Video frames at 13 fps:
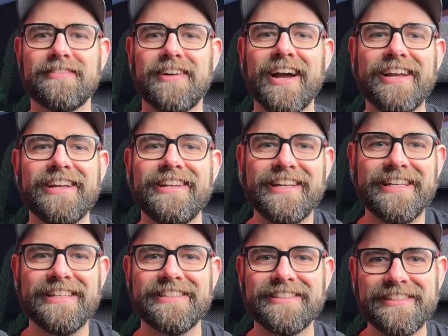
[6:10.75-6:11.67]
I can
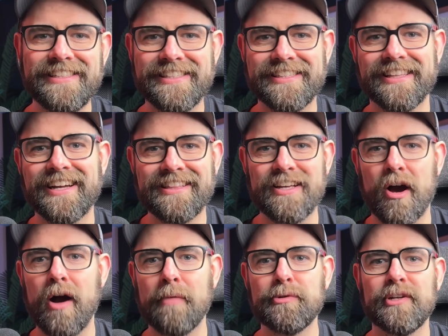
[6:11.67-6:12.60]
easily select the
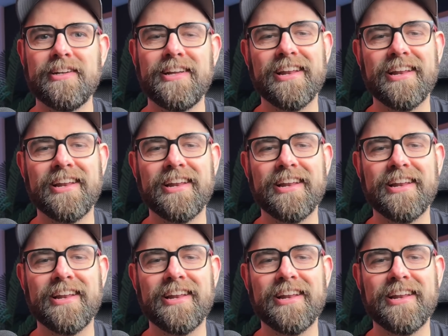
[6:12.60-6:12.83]
option,